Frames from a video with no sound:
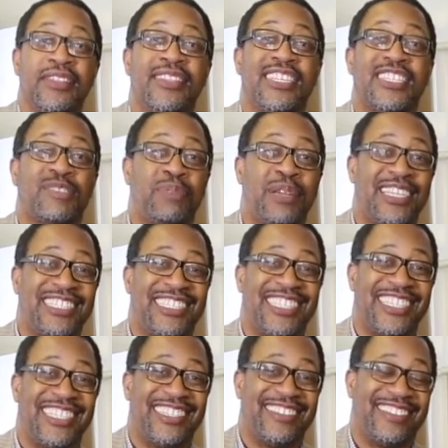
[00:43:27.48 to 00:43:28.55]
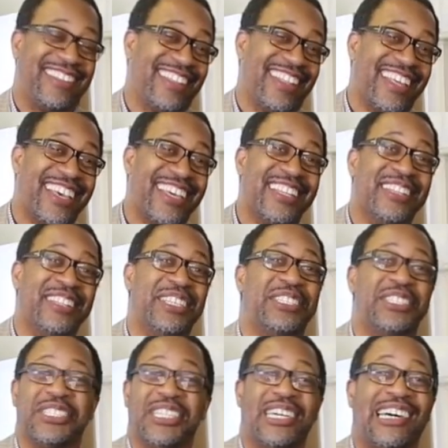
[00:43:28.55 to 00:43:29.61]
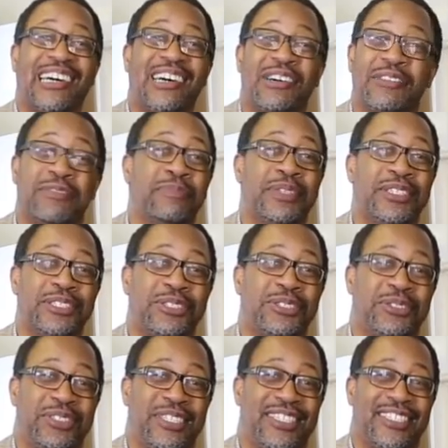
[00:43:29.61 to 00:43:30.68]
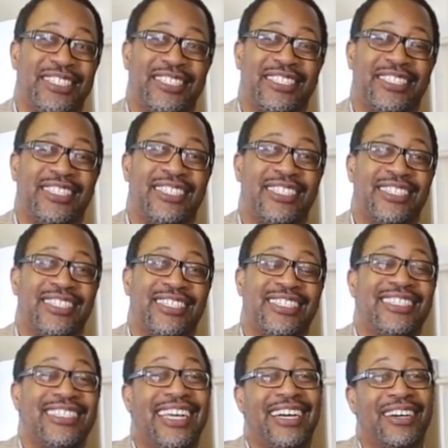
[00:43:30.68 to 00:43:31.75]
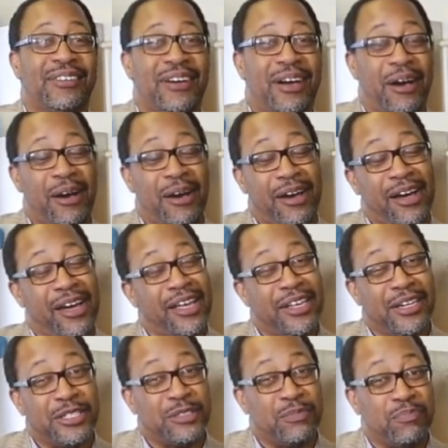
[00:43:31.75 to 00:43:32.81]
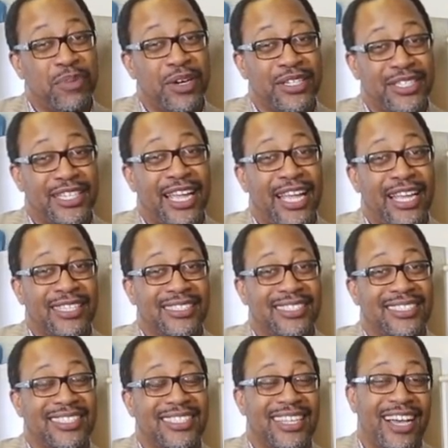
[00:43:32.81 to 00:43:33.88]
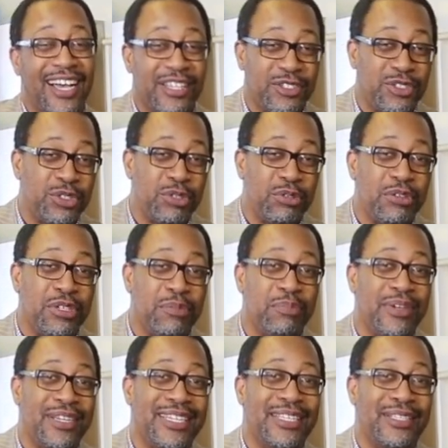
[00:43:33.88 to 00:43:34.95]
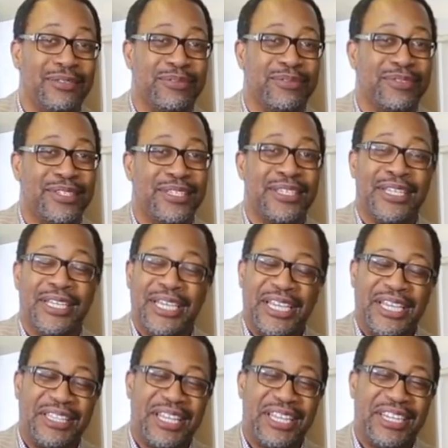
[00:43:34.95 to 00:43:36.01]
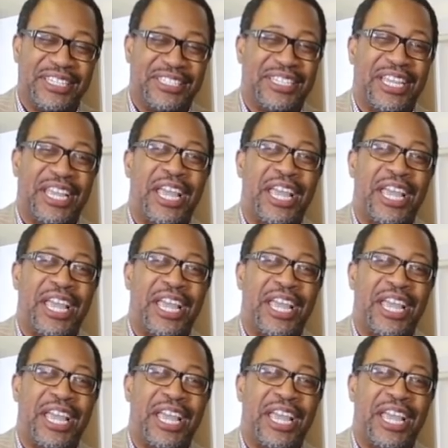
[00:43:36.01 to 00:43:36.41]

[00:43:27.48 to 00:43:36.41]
This place here, this is the heart of ministry. Now, in as much as I truly believe in that there's an